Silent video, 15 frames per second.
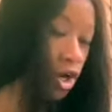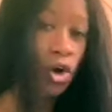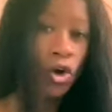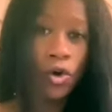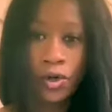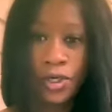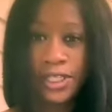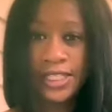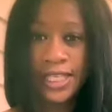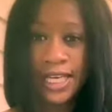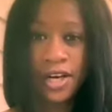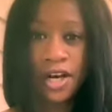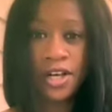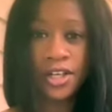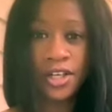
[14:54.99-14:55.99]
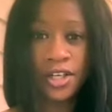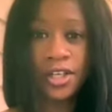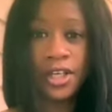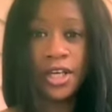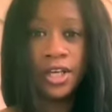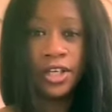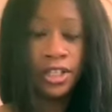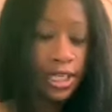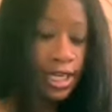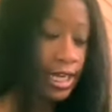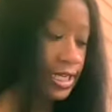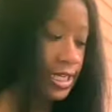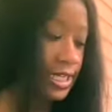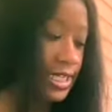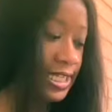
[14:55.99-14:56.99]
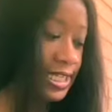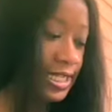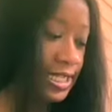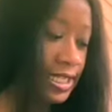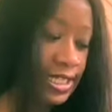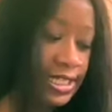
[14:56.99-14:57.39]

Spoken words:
Only take on the the